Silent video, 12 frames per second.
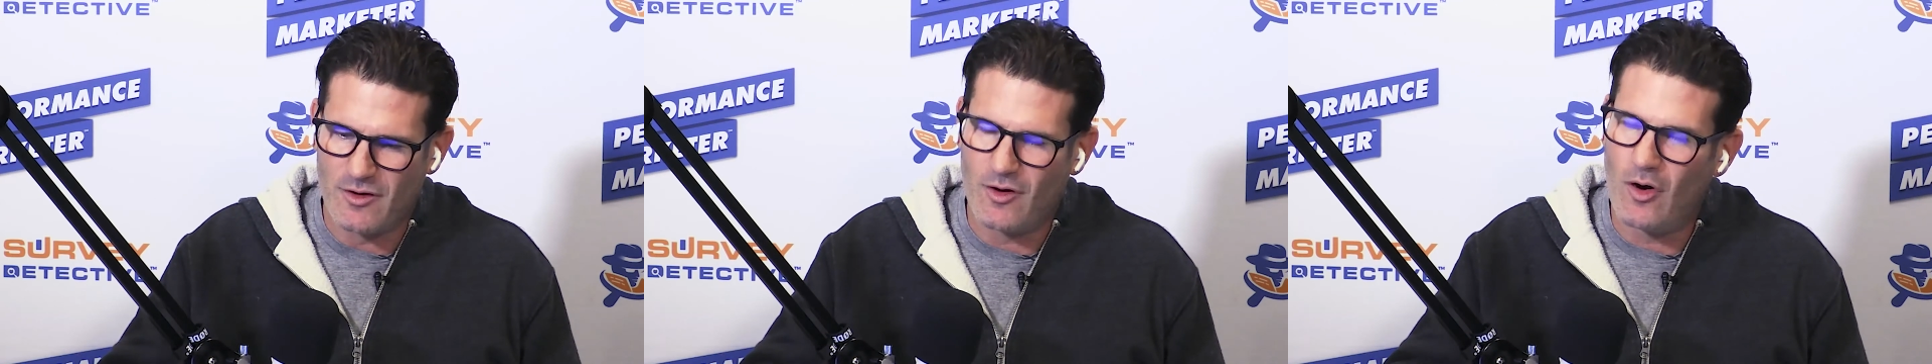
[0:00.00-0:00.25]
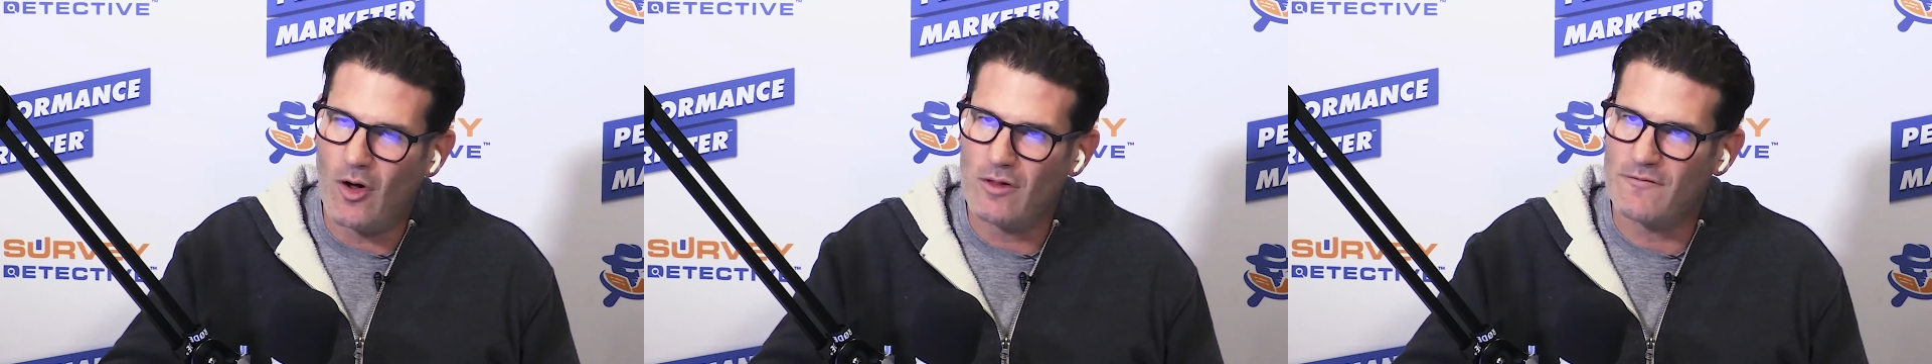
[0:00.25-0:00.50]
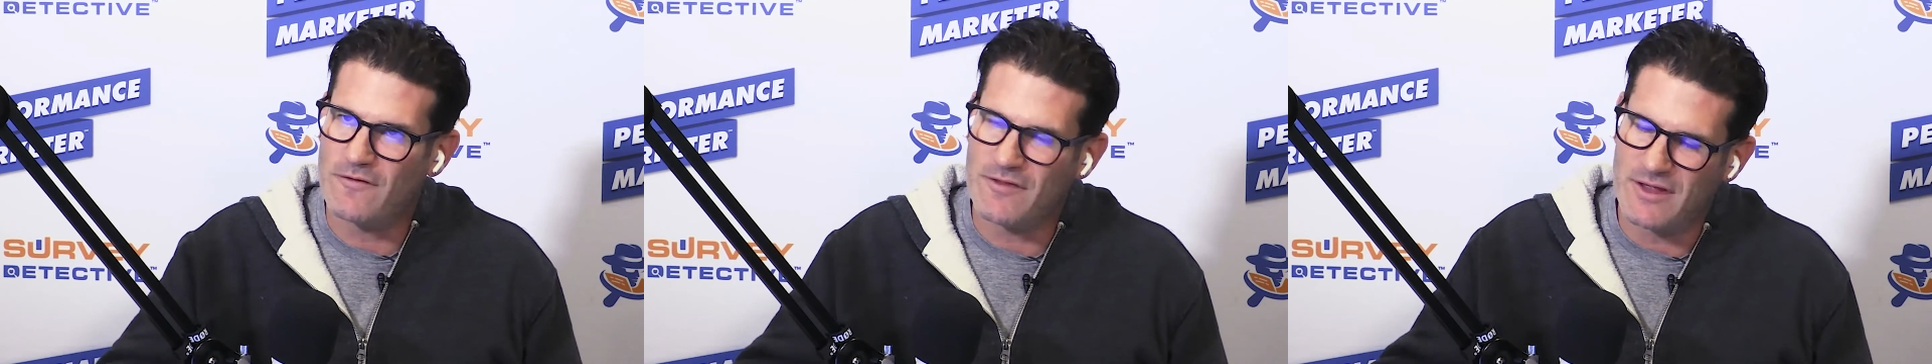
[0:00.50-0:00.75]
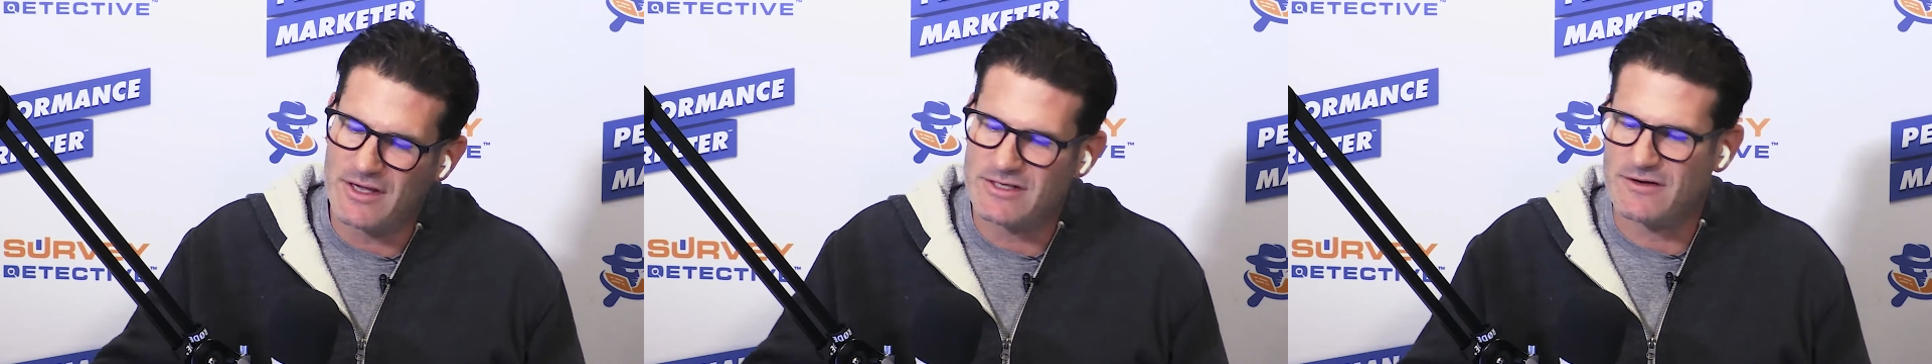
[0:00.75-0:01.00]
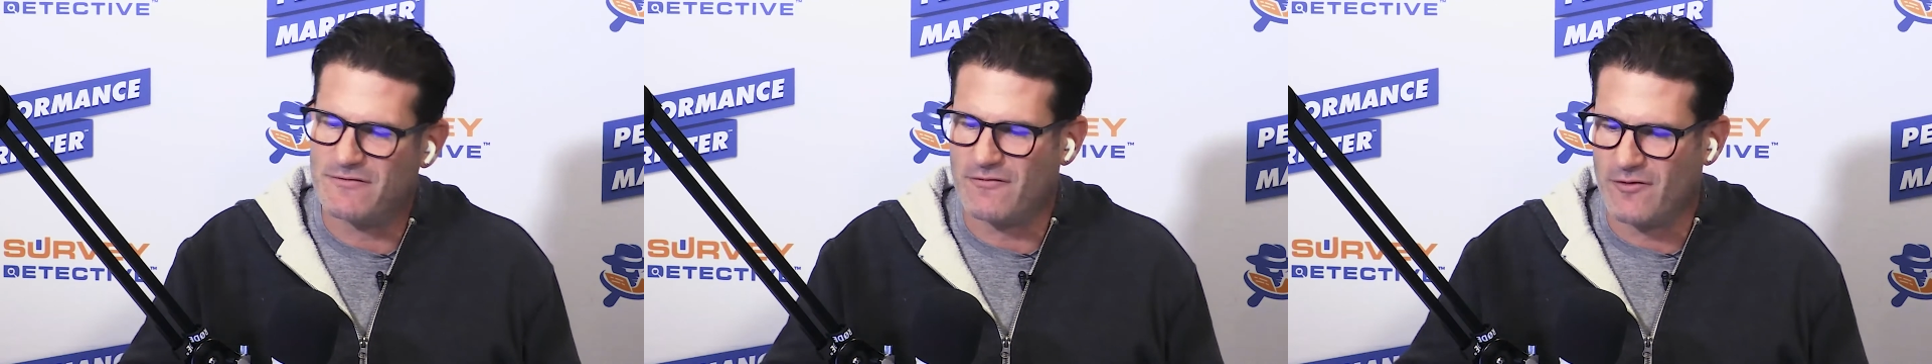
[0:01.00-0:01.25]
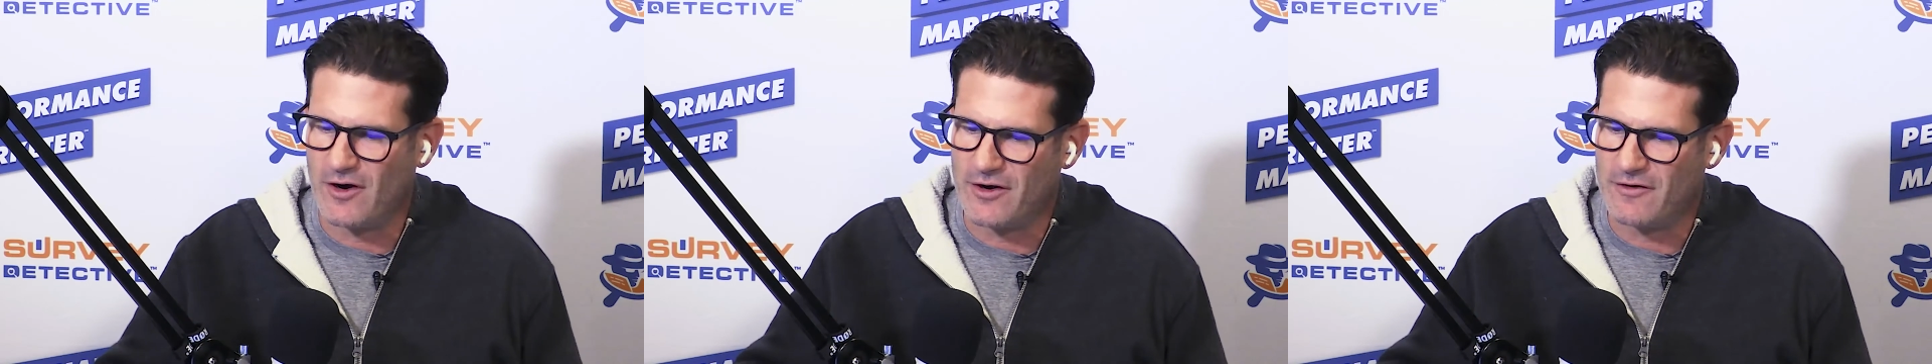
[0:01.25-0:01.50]
all of the things in
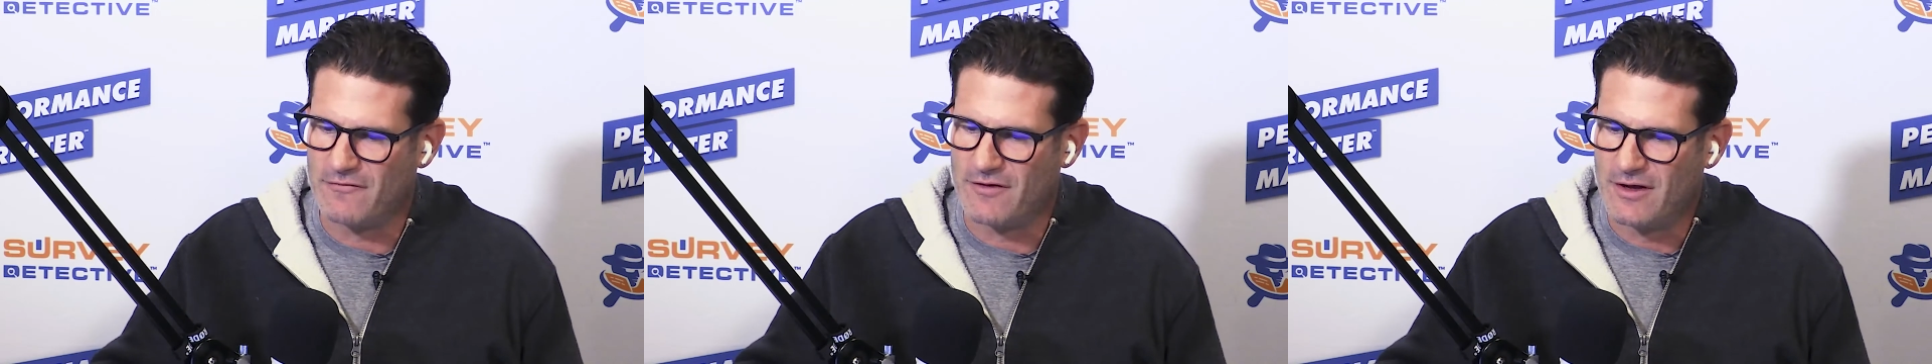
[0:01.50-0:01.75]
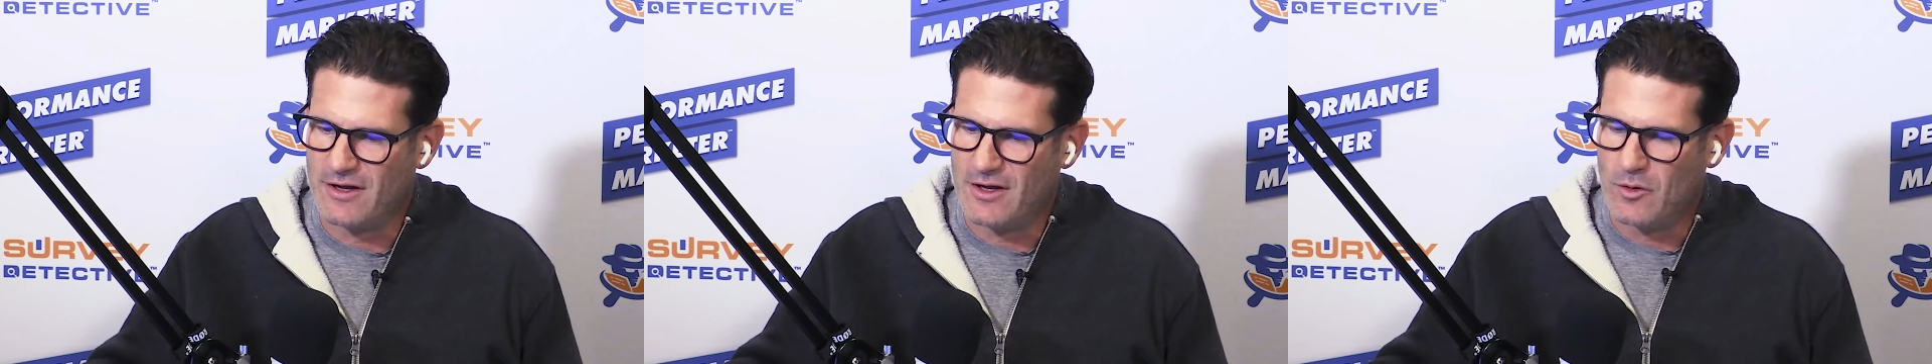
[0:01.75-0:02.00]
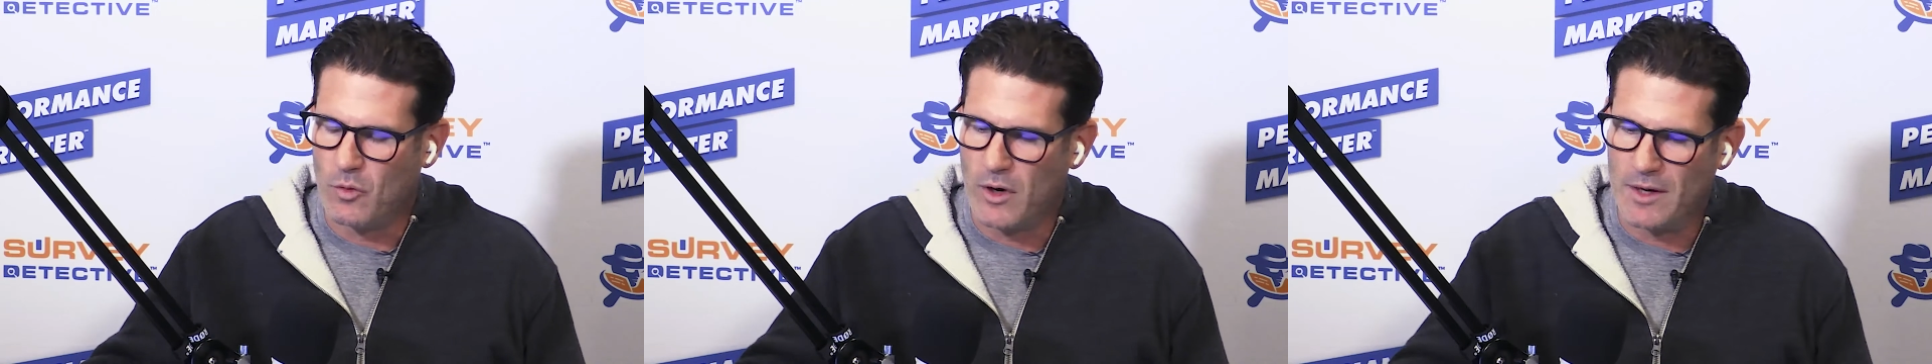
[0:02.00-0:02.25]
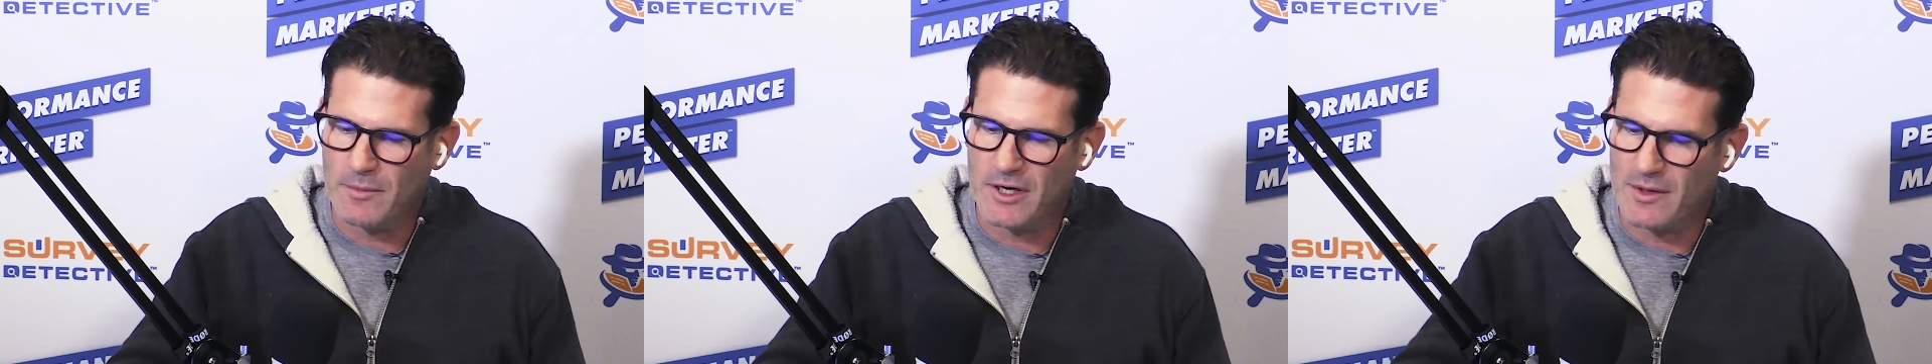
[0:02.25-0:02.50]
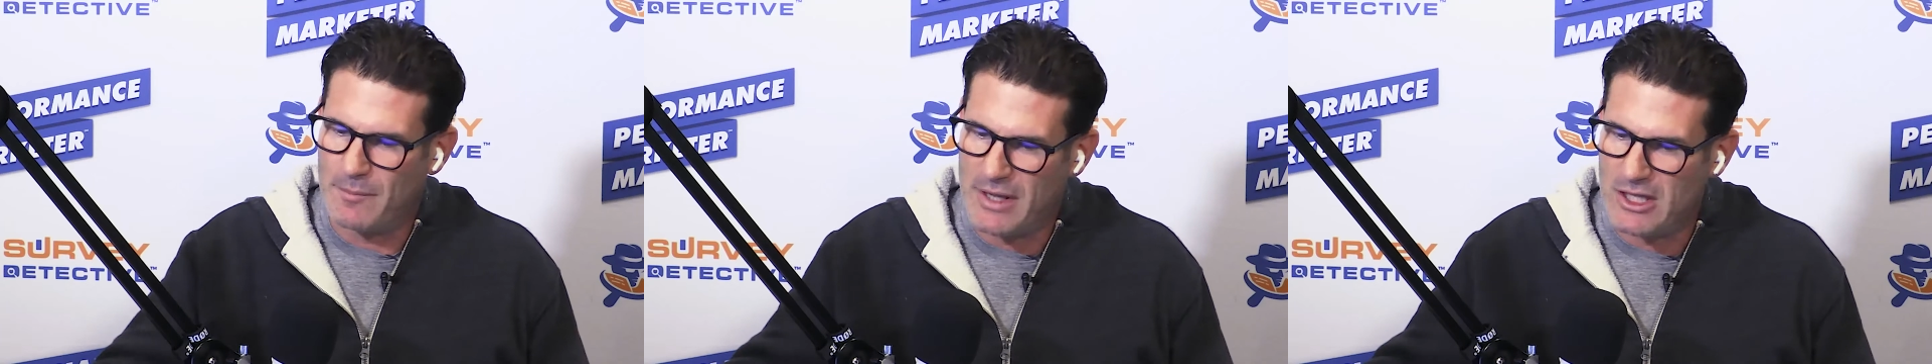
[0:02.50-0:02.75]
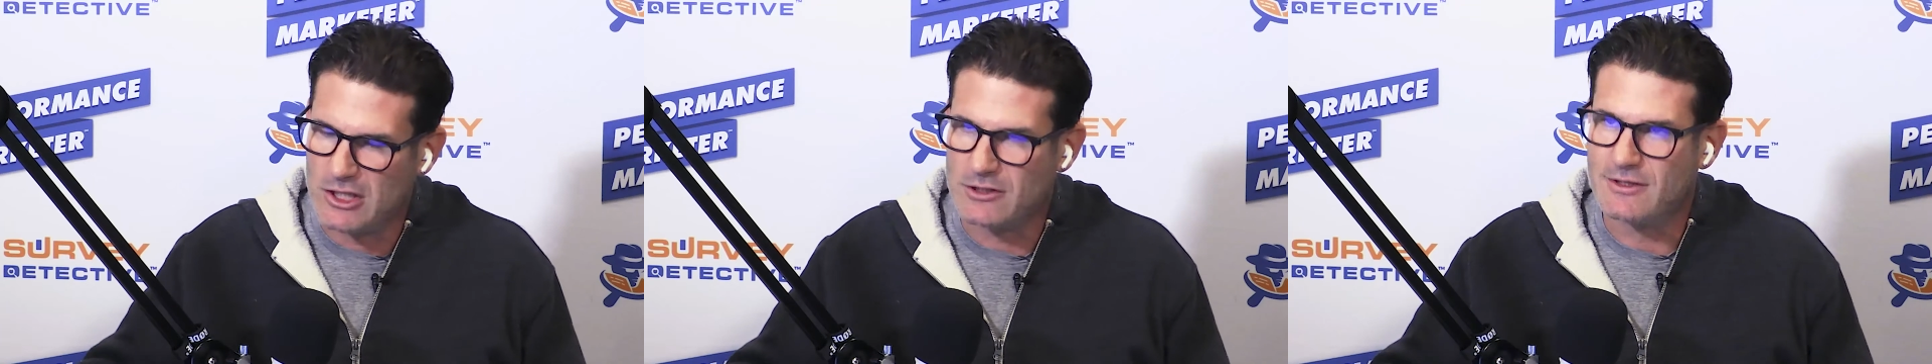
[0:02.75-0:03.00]
front of what I'm going to
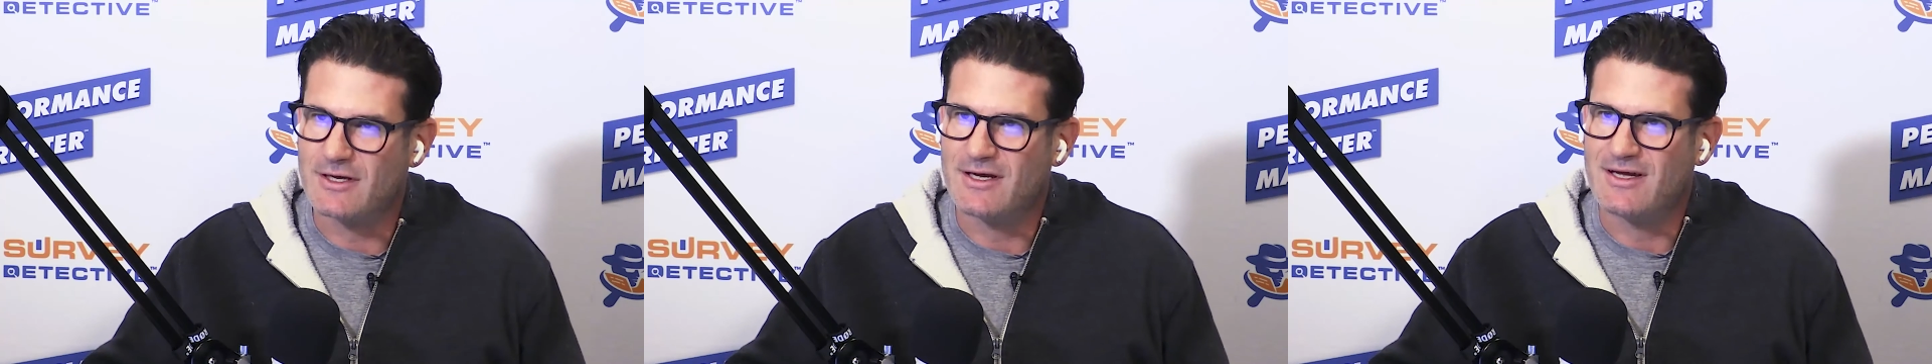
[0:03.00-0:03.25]
build